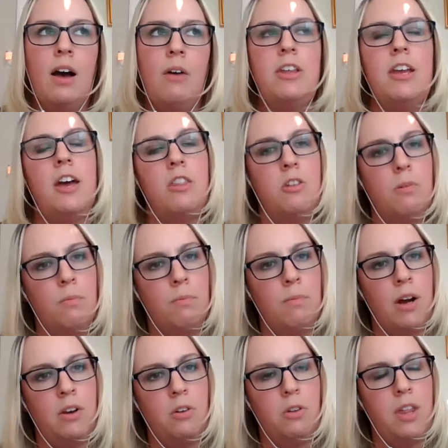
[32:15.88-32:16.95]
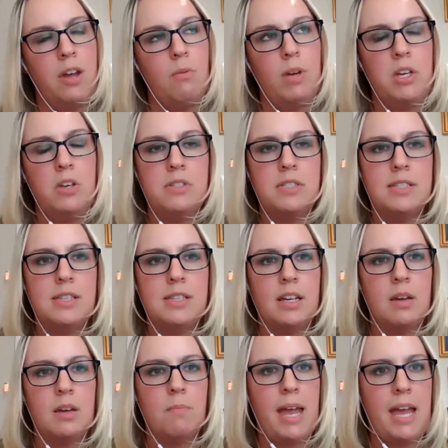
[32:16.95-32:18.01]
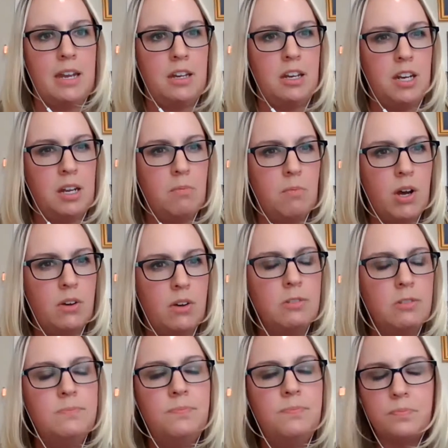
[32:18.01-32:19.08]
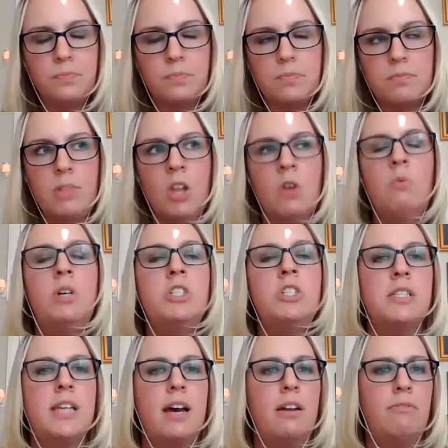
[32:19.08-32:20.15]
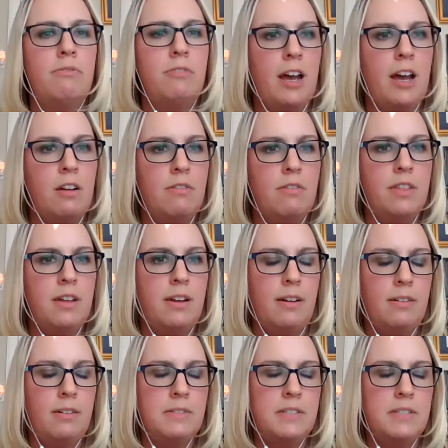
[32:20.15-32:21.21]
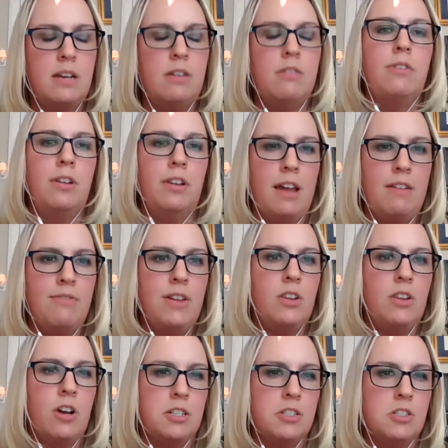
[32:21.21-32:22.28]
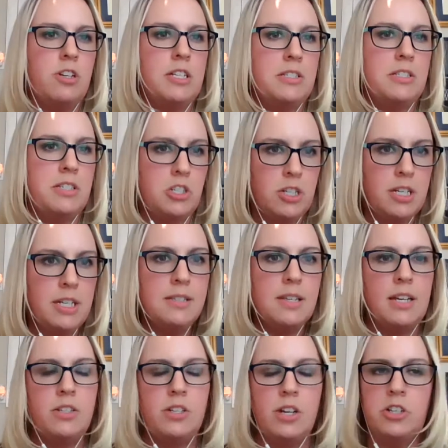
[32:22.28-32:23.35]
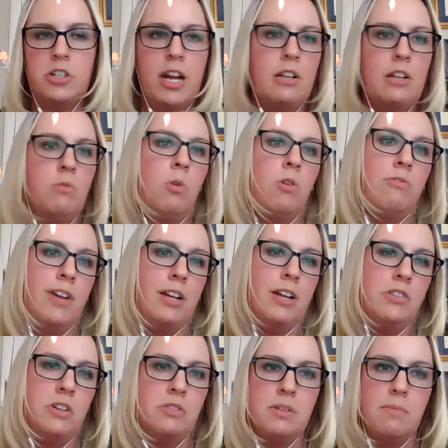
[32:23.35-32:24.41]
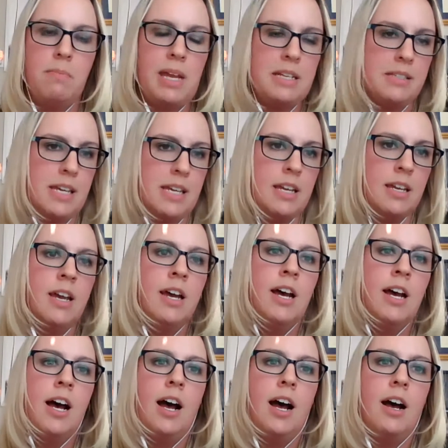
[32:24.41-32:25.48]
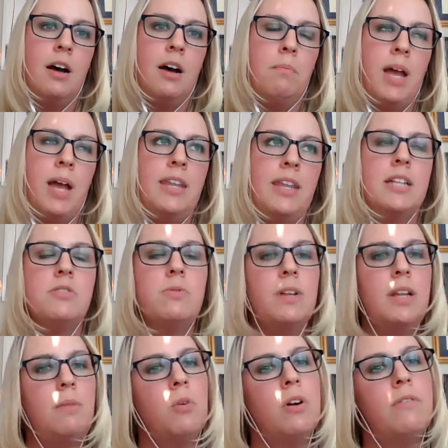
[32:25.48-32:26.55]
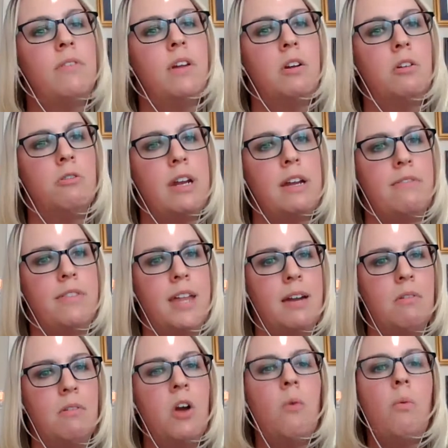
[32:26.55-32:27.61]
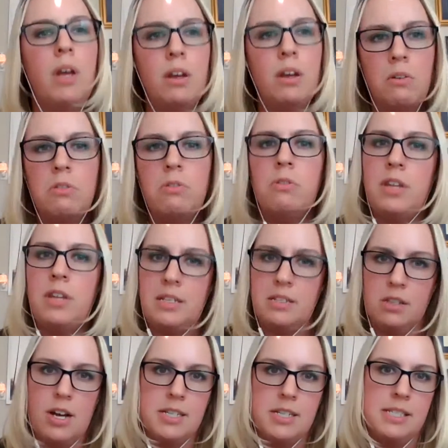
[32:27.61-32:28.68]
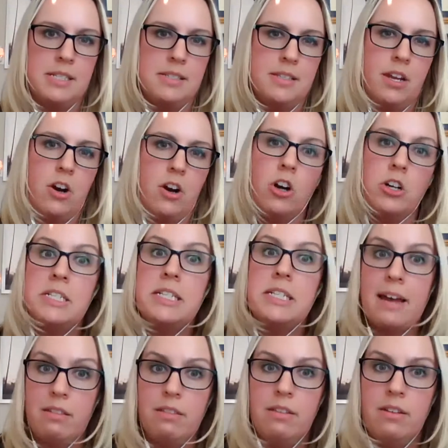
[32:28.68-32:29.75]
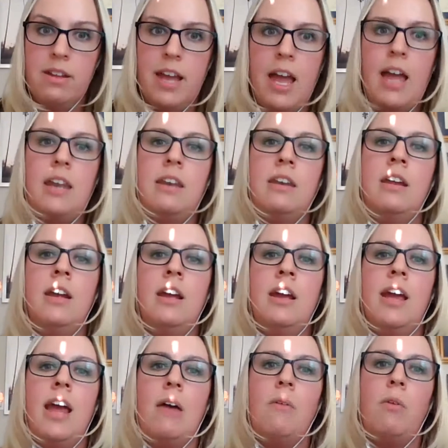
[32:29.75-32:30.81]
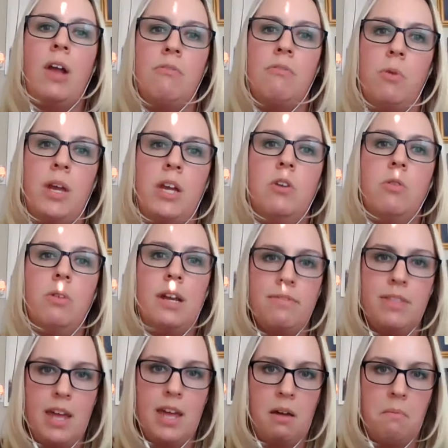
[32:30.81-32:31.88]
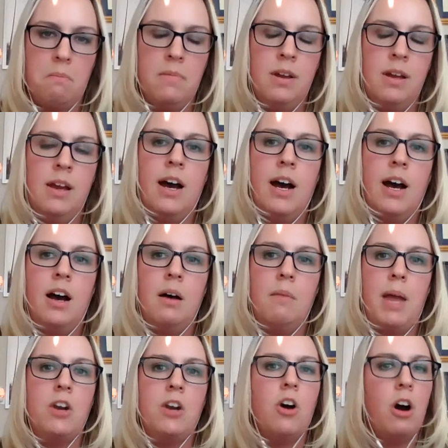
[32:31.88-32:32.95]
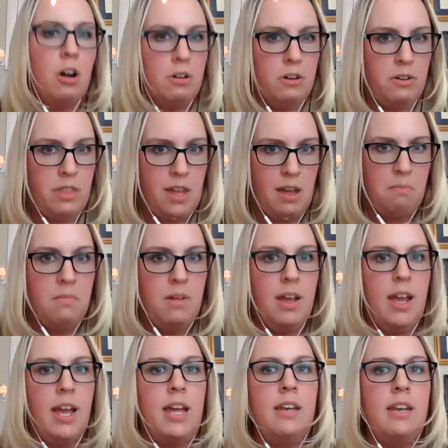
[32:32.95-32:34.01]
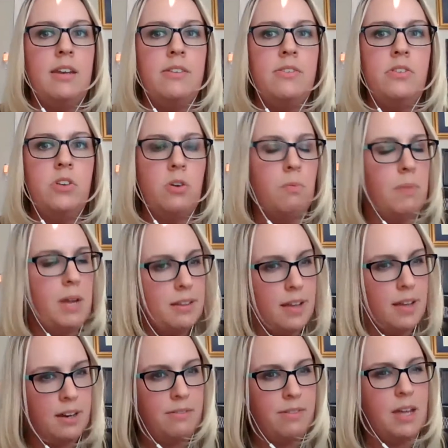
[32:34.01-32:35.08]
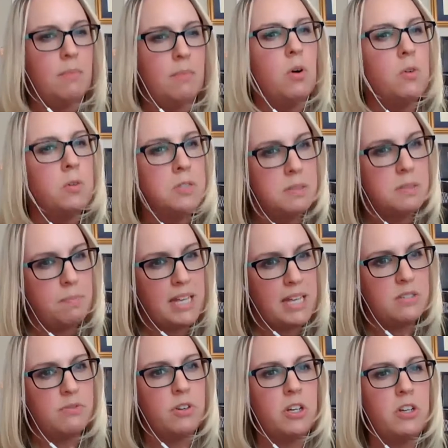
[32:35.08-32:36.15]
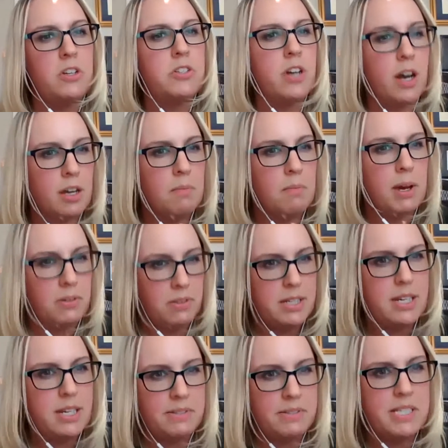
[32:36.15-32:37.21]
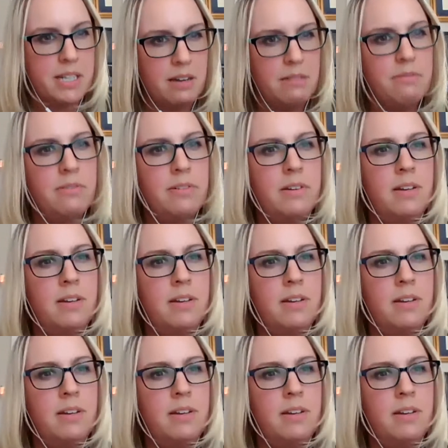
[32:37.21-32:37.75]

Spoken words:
The other model that we use is the companioning model, which is out of the Center for Life and Loss Transitions, Dr. Ellen Wolfeld, who's amazing. And that's really more of the grief, that we go through these losses that aren't death. And if we grieve them and honor them and don't make light of them, hold space for you to talk about the tough stuff,